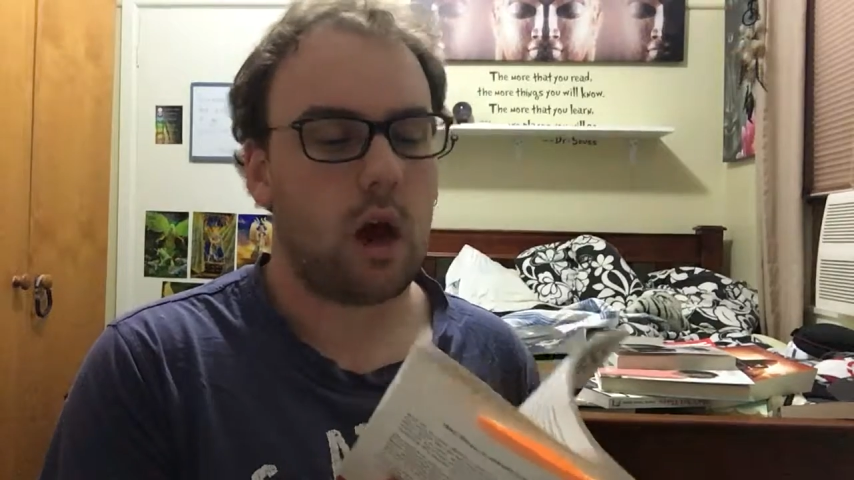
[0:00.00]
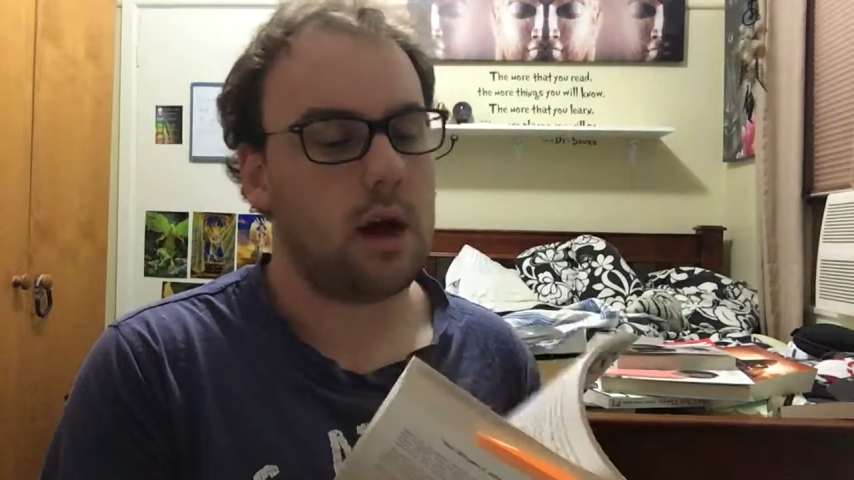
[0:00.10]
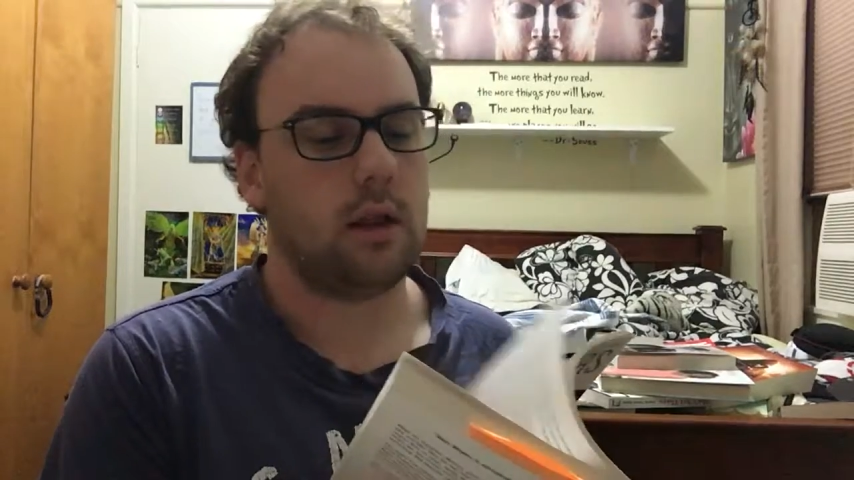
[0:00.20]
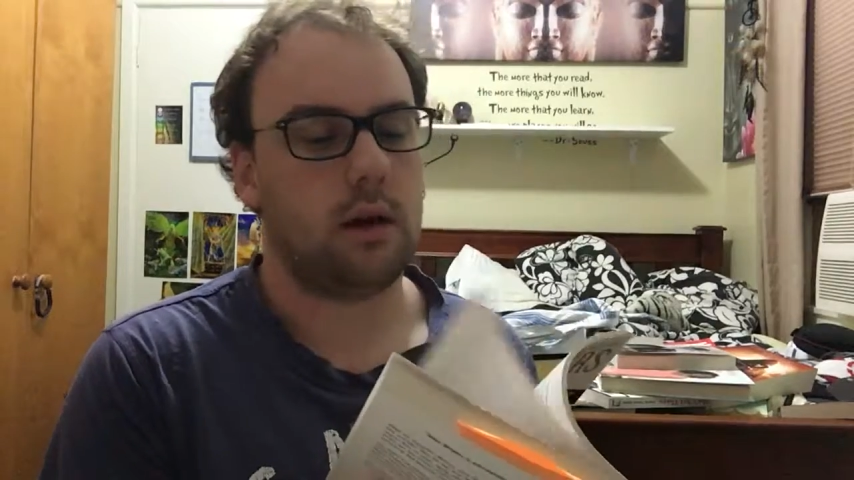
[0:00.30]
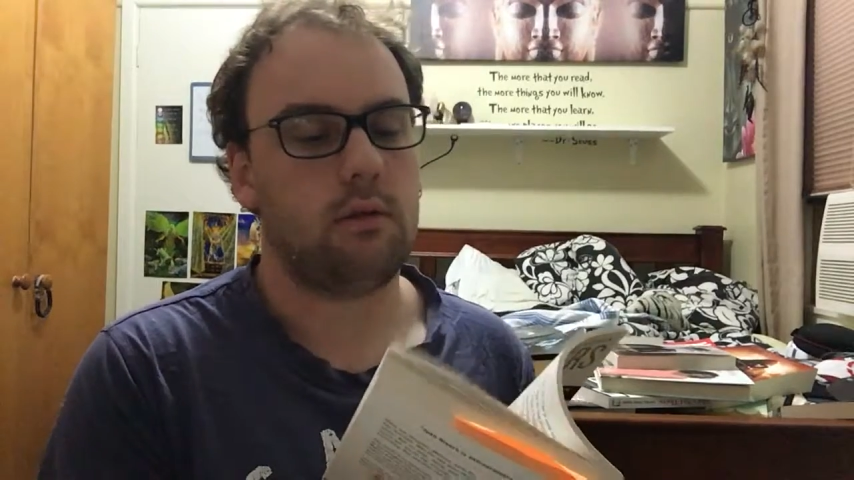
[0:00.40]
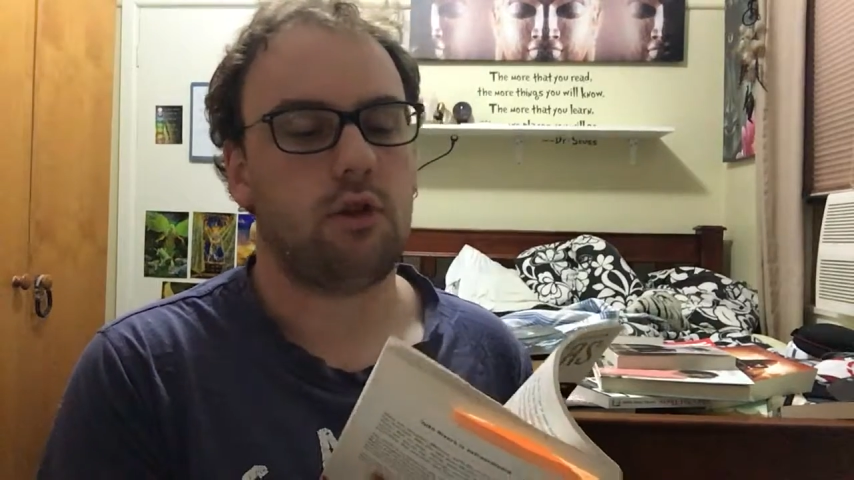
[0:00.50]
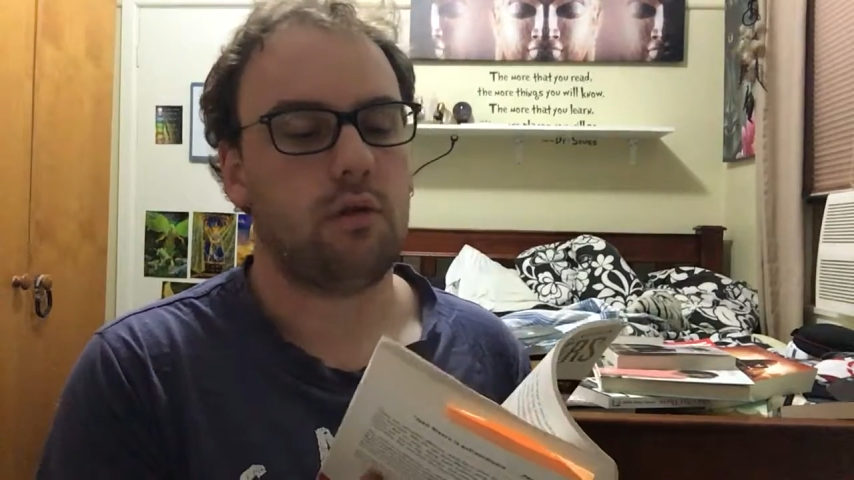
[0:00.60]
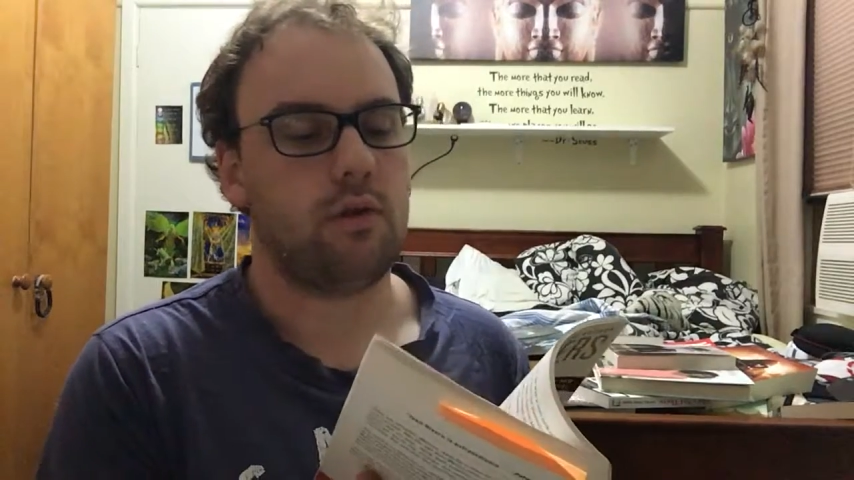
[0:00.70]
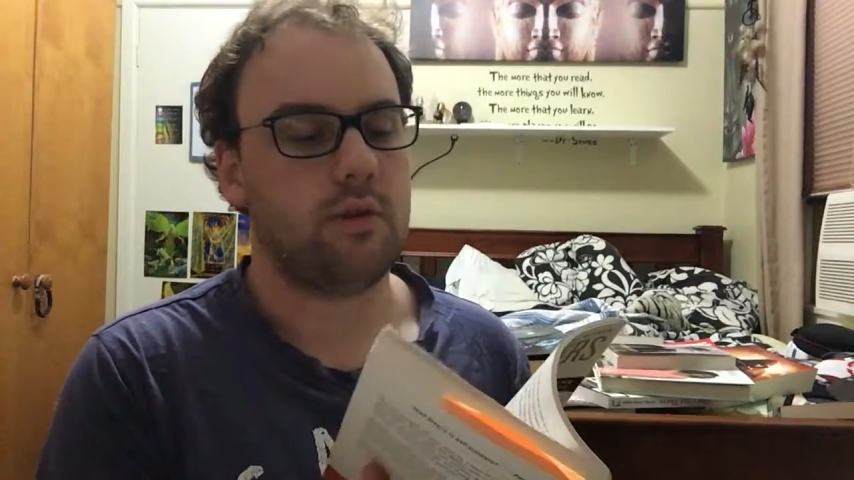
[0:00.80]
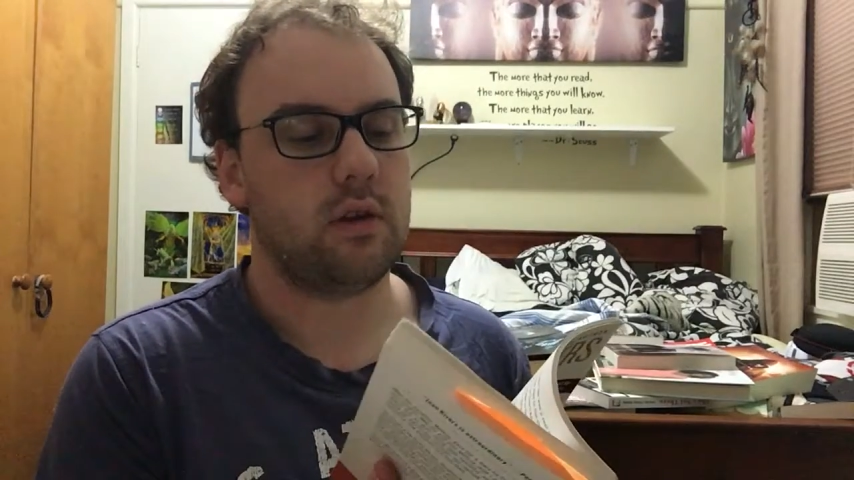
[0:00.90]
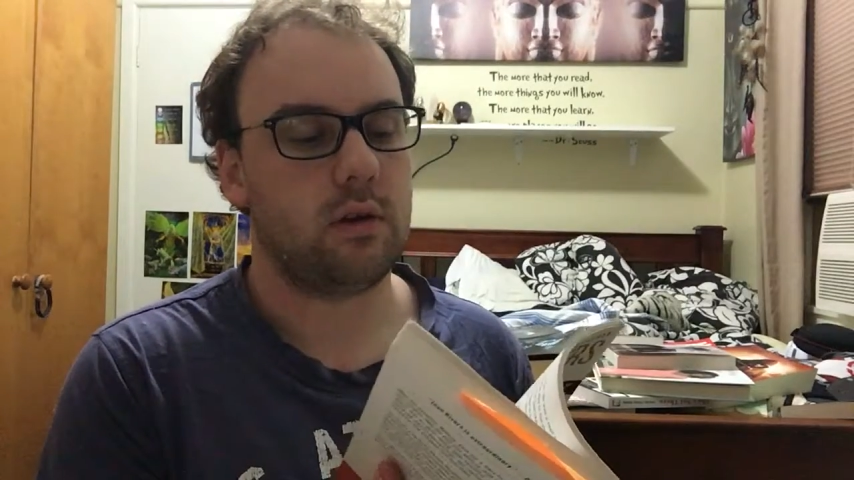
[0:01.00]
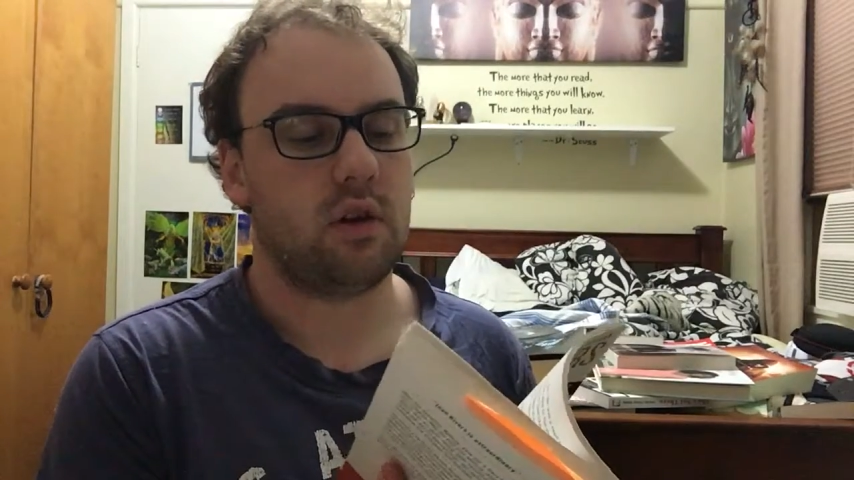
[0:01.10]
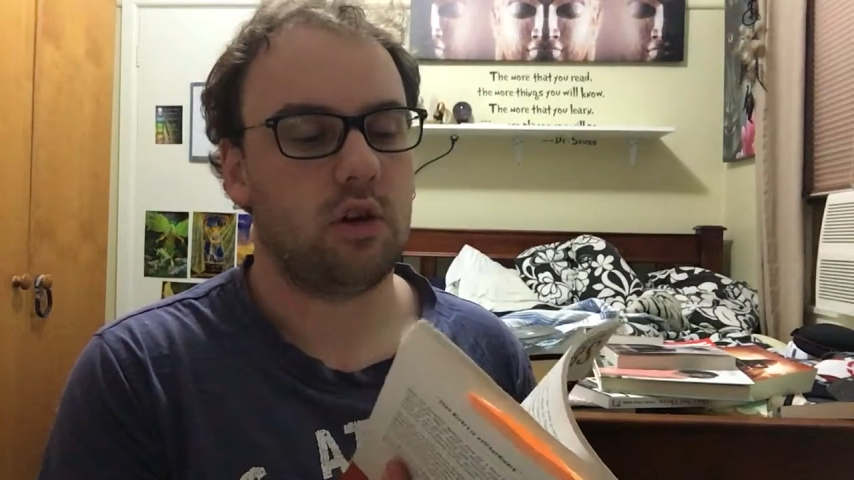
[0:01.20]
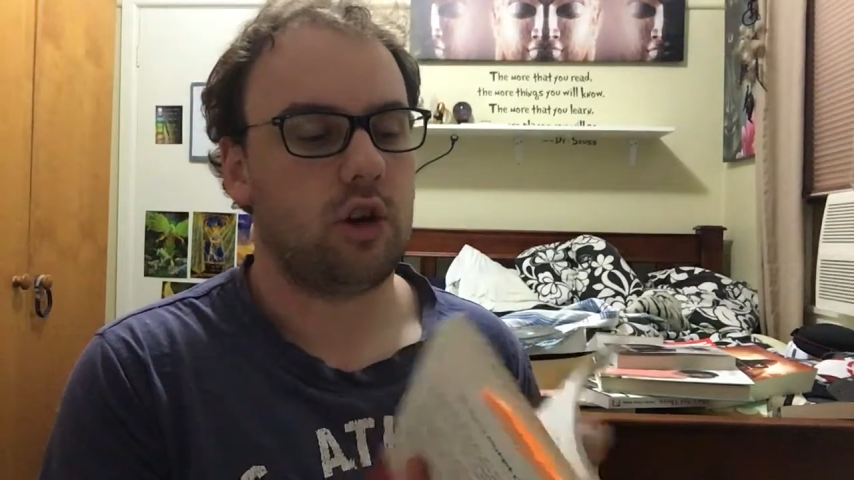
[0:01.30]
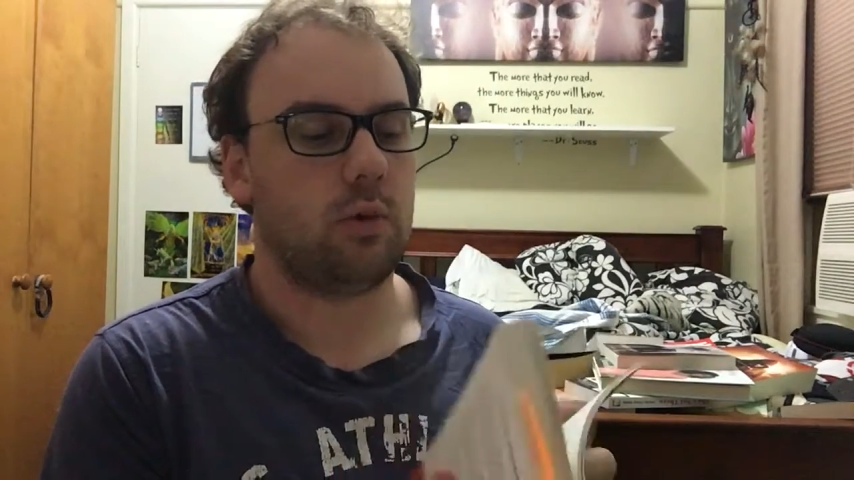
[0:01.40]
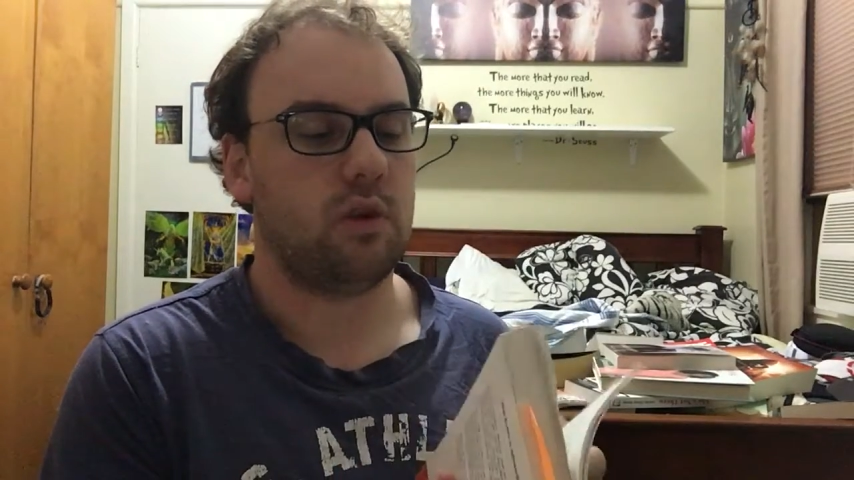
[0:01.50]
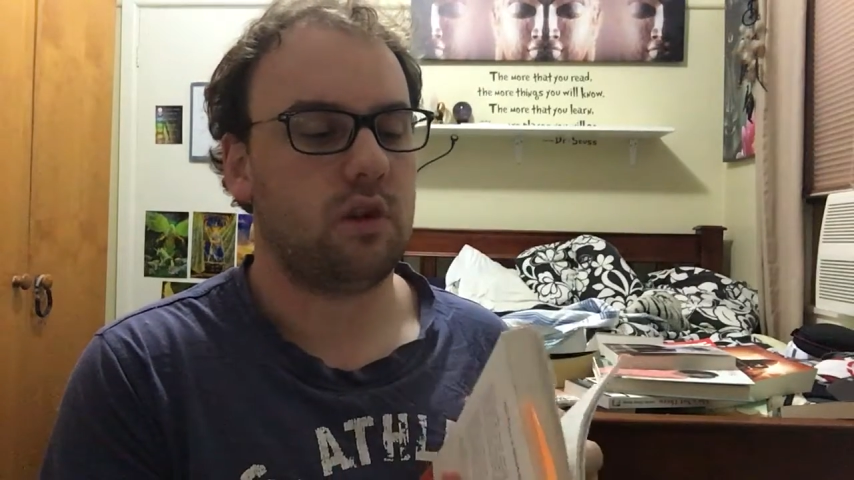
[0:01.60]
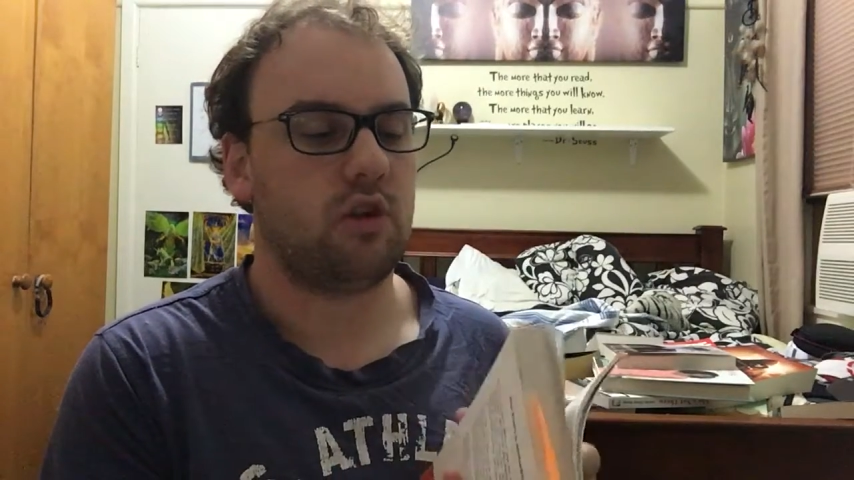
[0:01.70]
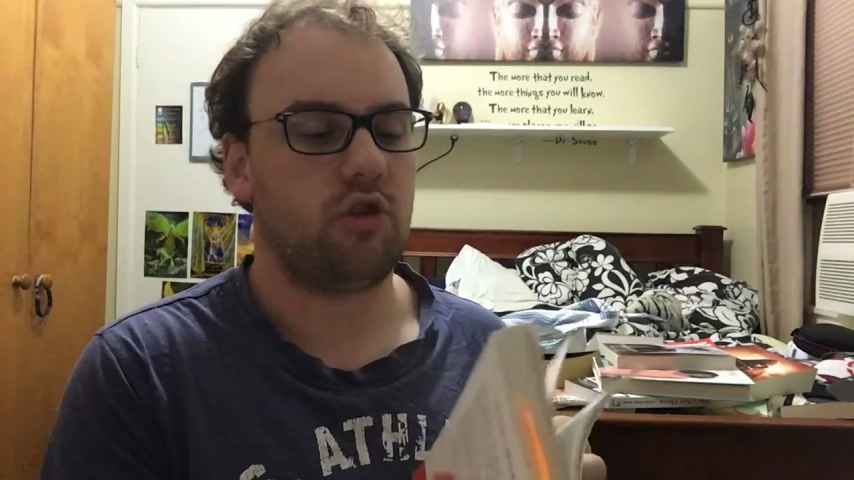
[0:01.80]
I love Joan Rivers because she was such